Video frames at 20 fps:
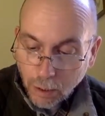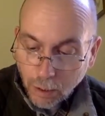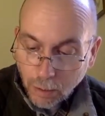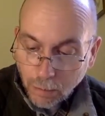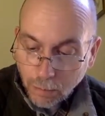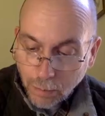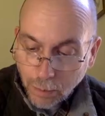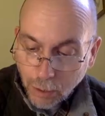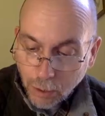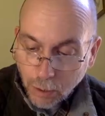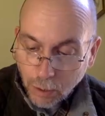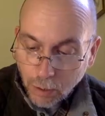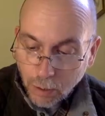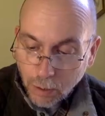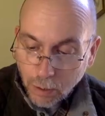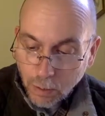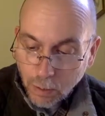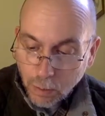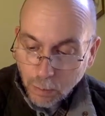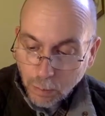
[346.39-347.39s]

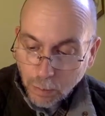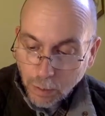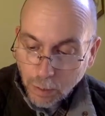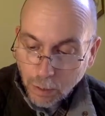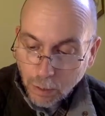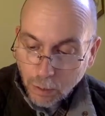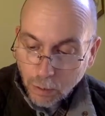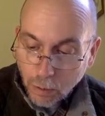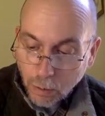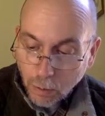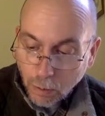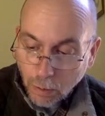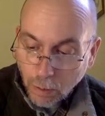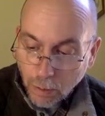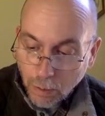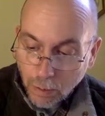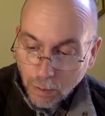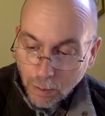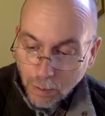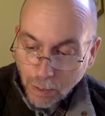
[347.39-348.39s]
conviction, speech, or
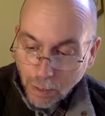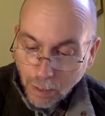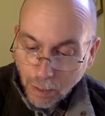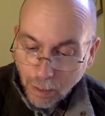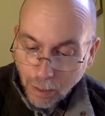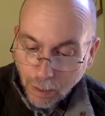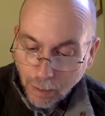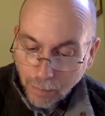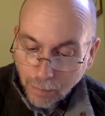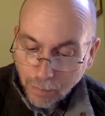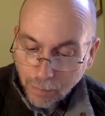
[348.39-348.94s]
understanding.